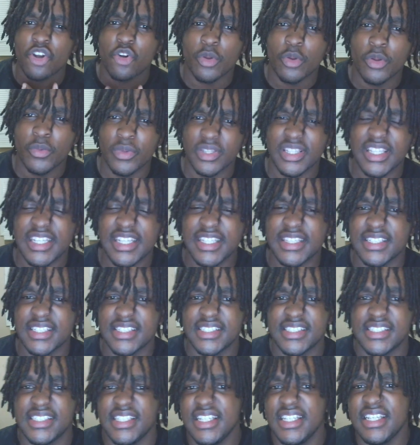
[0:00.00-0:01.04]
we really get to
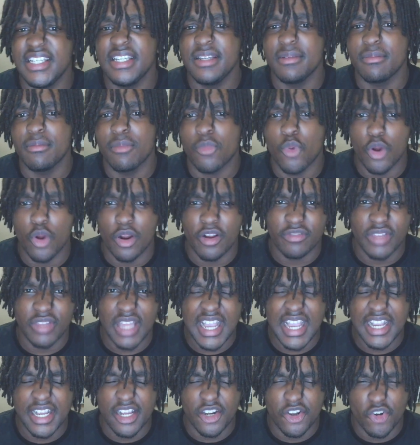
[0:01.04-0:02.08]
see more of
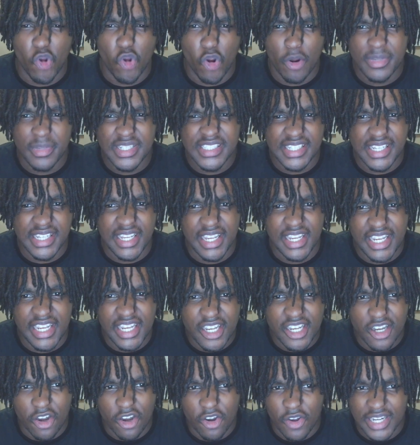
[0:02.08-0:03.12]
like Norman's ego,